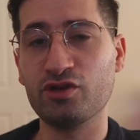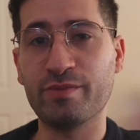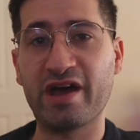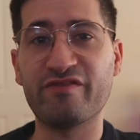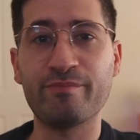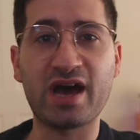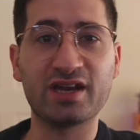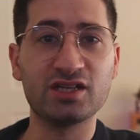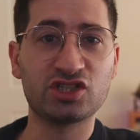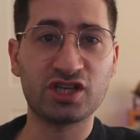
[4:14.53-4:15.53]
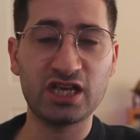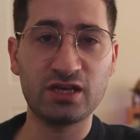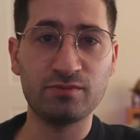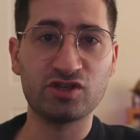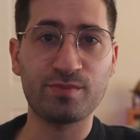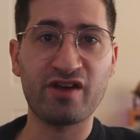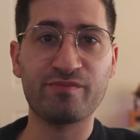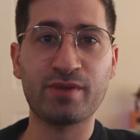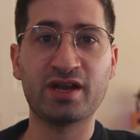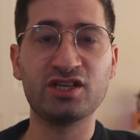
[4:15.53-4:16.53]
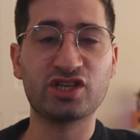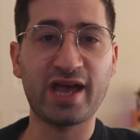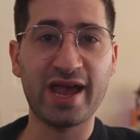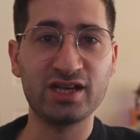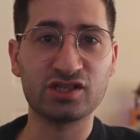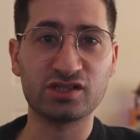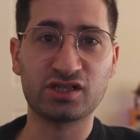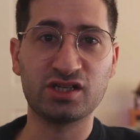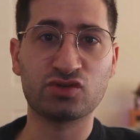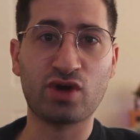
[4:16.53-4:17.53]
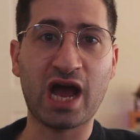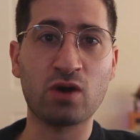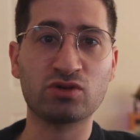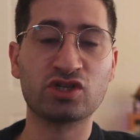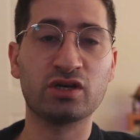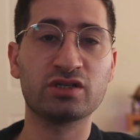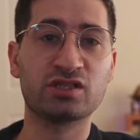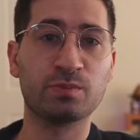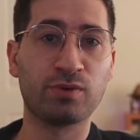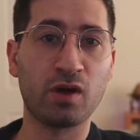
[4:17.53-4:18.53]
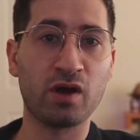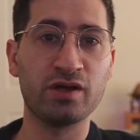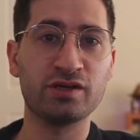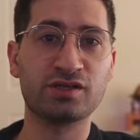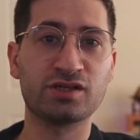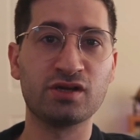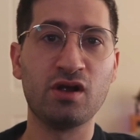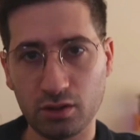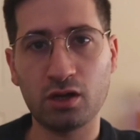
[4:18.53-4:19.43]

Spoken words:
You may have managed teams, you may have managed agencies or outside suppliers.